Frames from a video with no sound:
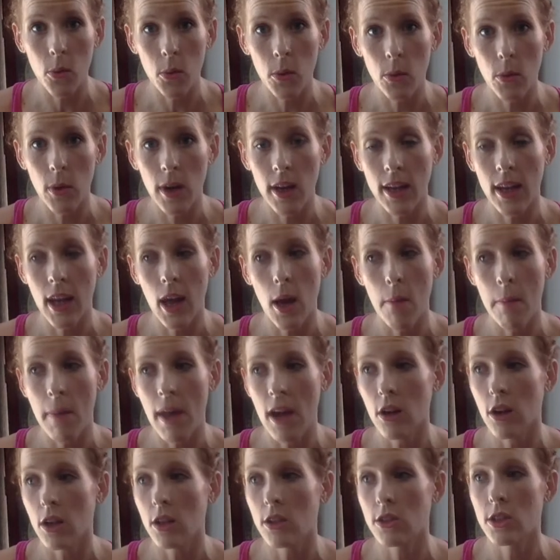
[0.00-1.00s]
would want to count
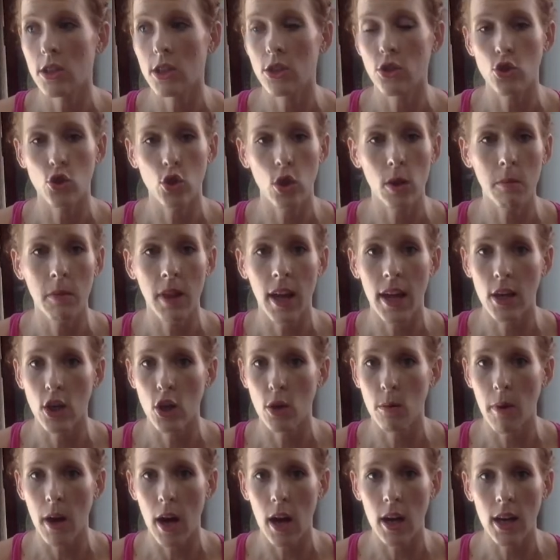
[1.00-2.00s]
macros, to streamline your
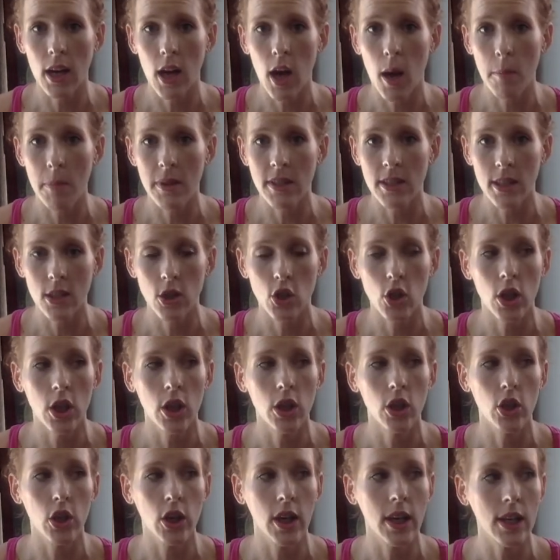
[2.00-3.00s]
body composition.
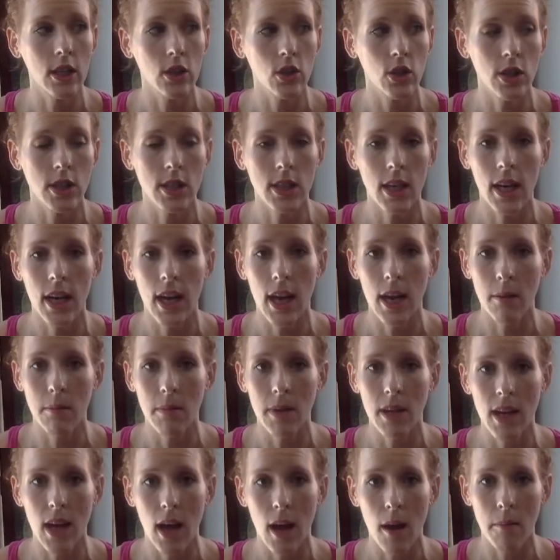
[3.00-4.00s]
You're interested in
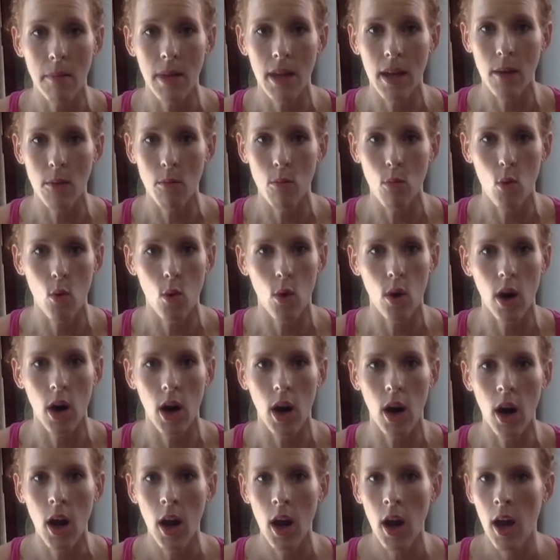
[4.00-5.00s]
becoming
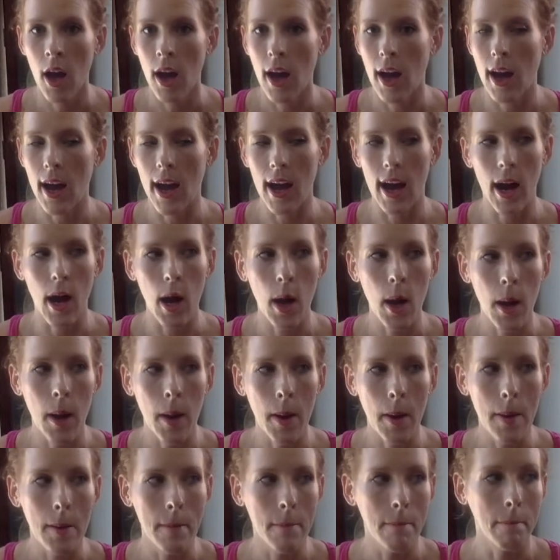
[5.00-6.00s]
more
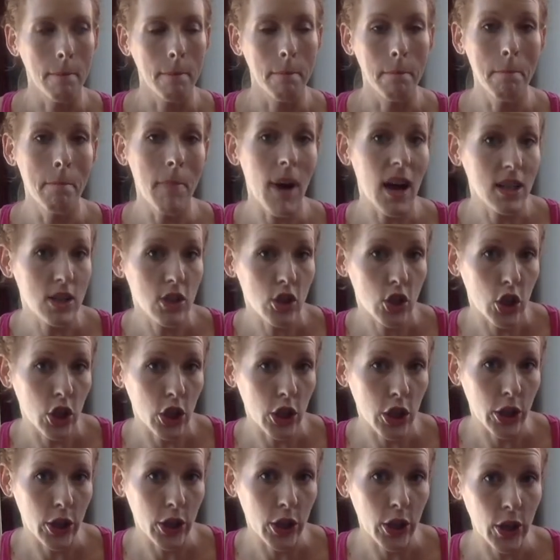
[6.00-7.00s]

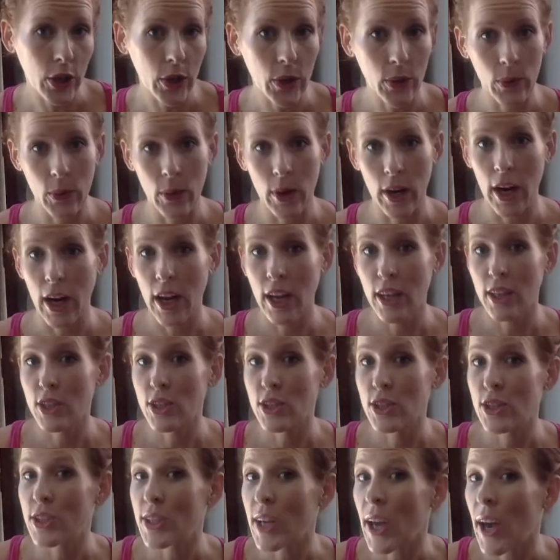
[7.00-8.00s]
muscular or
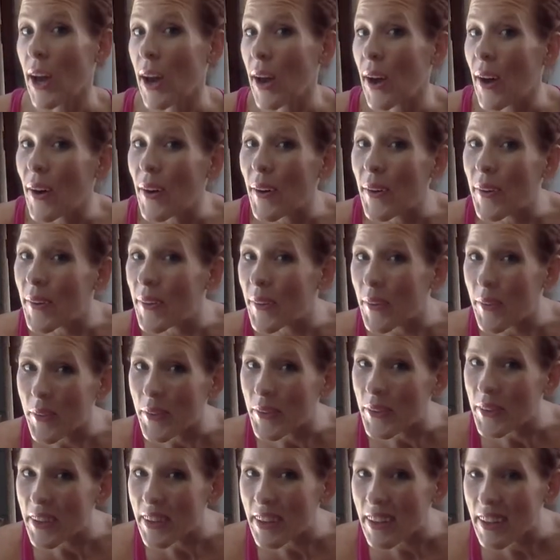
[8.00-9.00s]

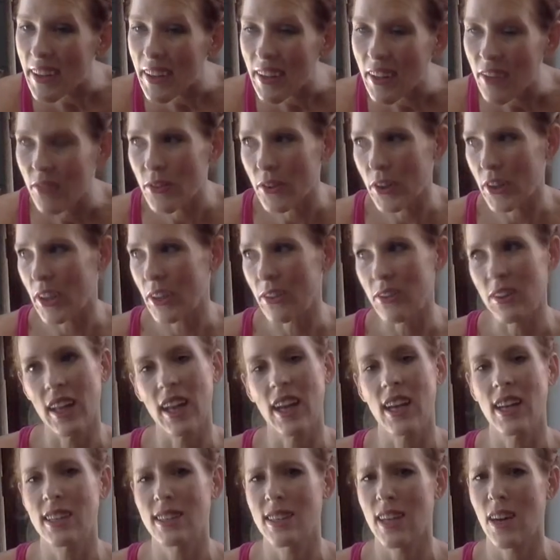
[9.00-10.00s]
toned, for you
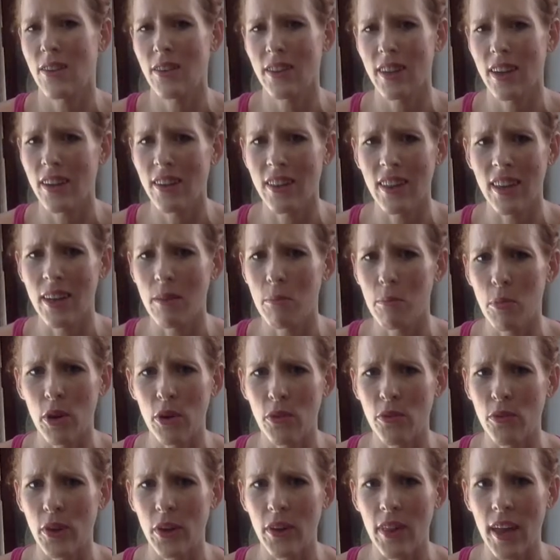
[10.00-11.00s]
ladies out there that
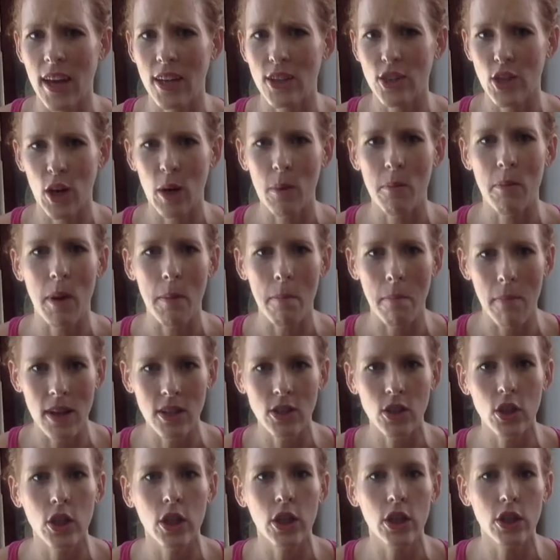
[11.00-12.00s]
prefer that term, but
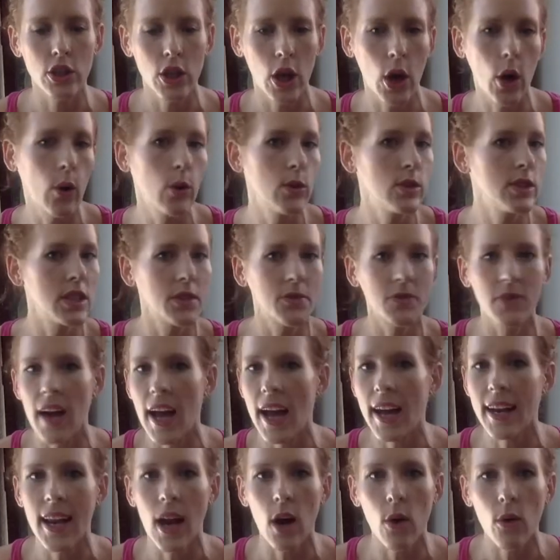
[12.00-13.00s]
muscular, toned,
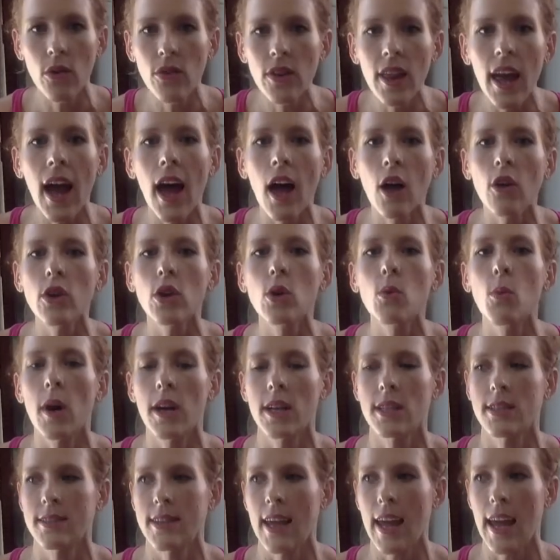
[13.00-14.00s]
defined, however the hell you want
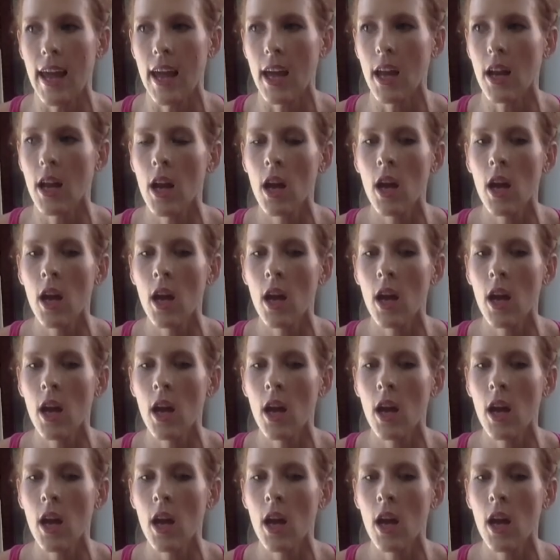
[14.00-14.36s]
to say it.